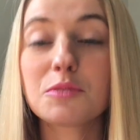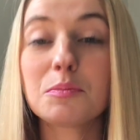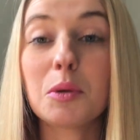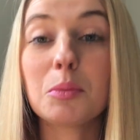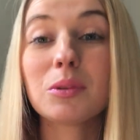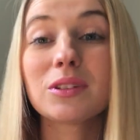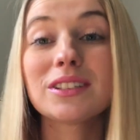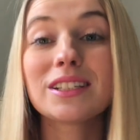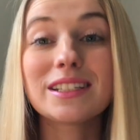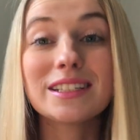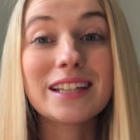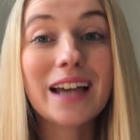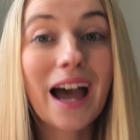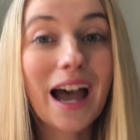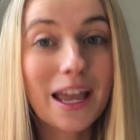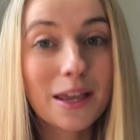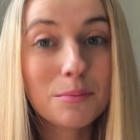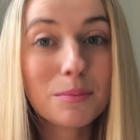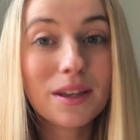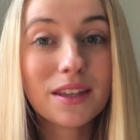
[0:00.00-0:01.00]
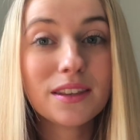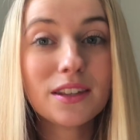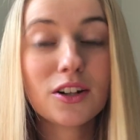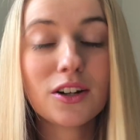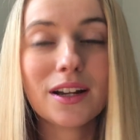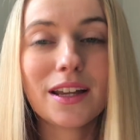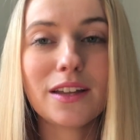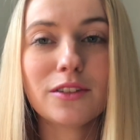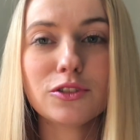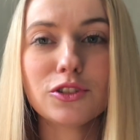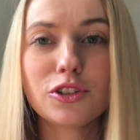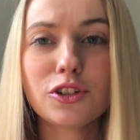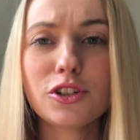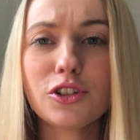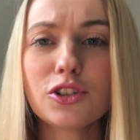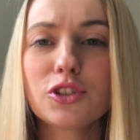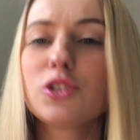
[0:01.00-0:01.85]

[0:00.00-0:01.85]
people to type in their answers,